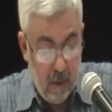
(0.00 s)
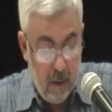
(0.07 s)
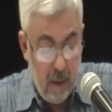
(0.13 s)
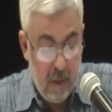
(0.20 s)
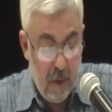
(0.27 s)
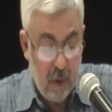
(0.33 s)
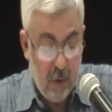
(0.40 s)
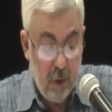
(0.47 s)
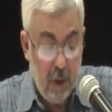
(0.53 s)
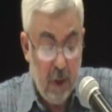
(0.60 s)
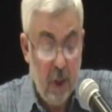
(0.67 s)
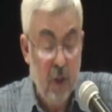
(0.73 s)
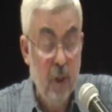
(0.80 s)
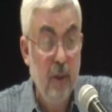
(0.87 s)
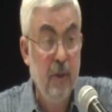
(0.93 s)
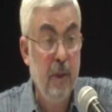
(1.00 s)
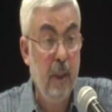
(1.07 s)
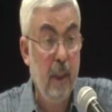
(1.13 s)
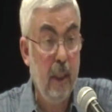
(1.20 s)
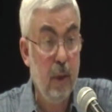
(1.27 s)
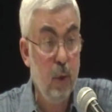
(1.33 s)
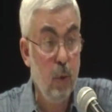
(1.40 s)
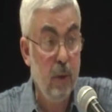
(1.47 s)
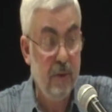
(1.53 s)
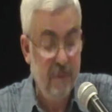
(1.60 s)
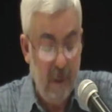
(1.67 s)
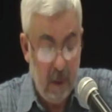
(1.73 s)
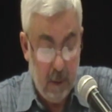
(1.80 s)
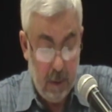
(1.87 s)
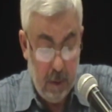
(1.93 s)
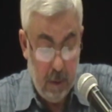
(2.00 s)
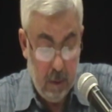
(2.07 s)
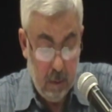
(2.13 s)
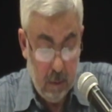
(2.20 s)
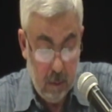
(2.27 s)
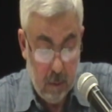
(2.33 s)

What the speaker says: There's a Turkish intellectual vigor